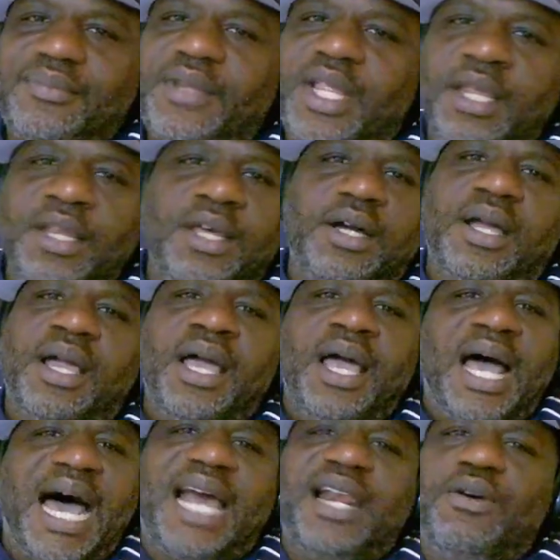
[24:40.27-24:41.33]
look,
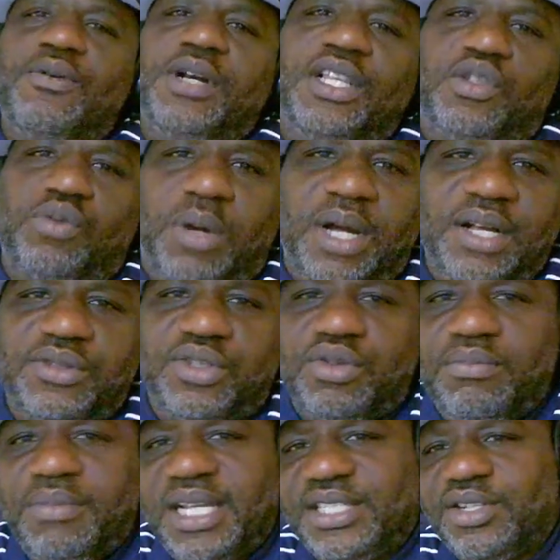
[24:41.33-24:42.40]
I don't want to dwell too
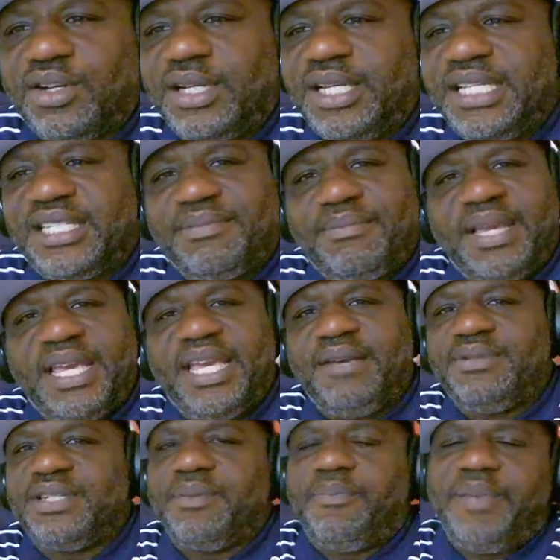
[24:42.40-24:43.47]
much on this, man.
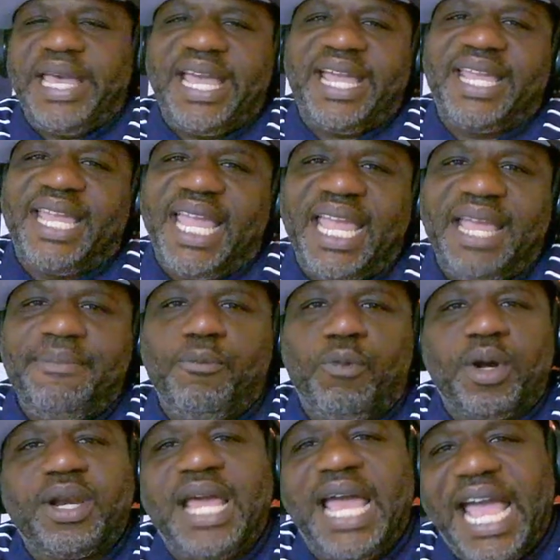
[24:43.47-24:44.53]
It was a bad game.
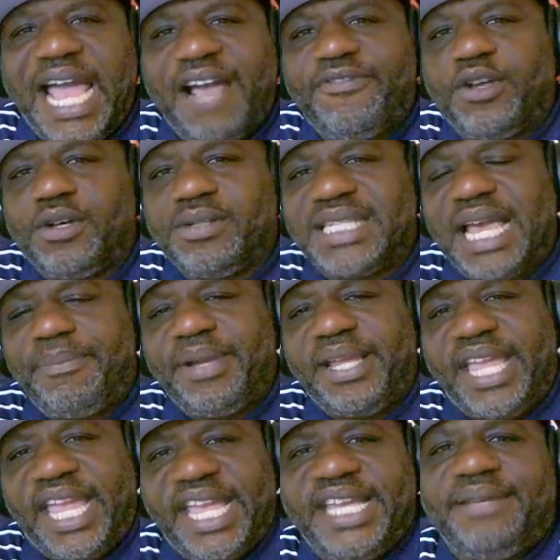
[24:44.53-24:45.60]
We're going to have those type of
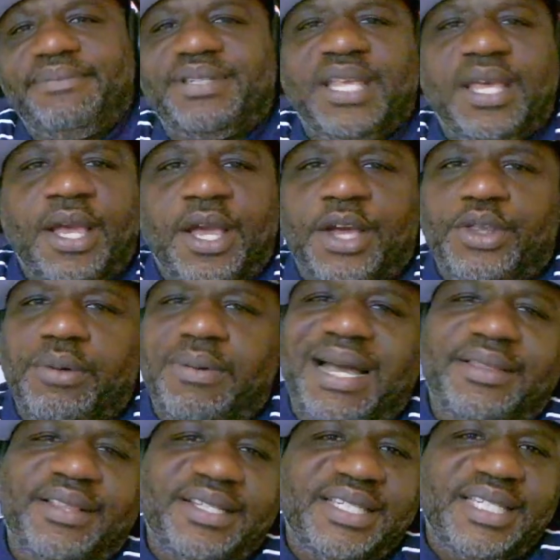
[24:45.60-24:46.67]
games
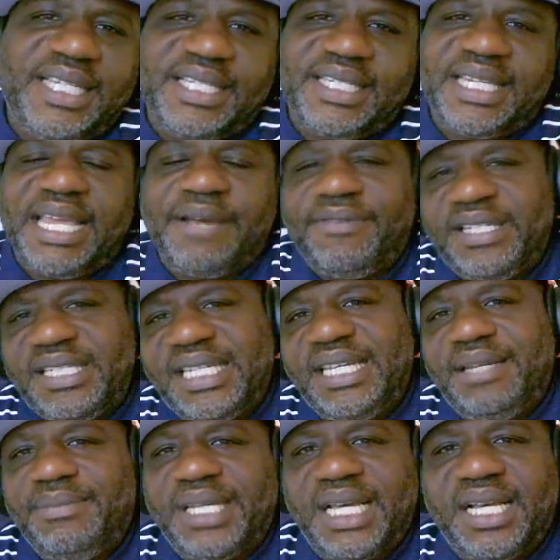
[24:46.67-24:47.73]
throughout the season. Every
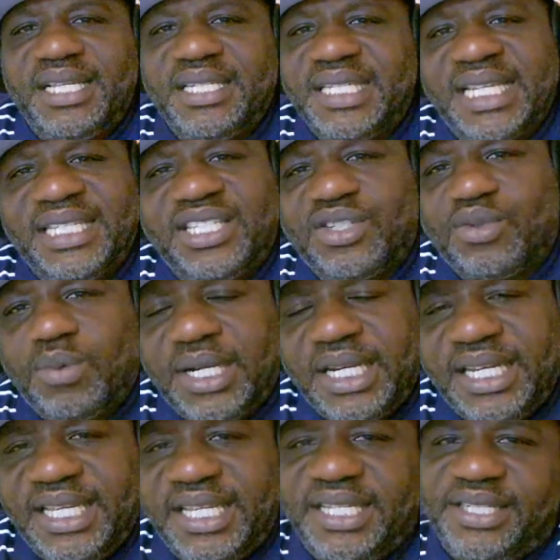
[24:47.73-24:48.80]
team does. That's just what
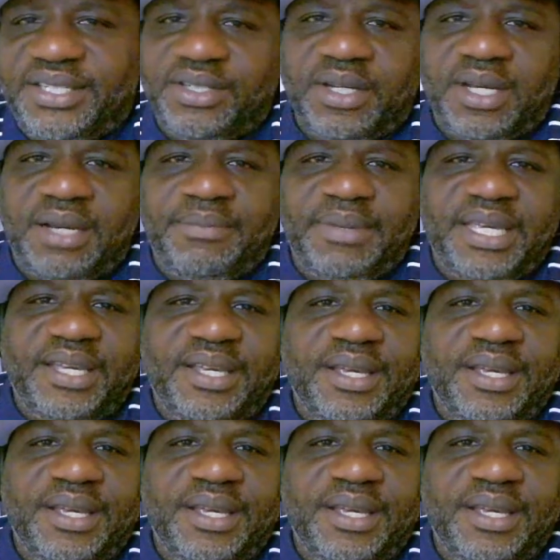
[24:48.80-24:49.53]
it is. You know what I mean?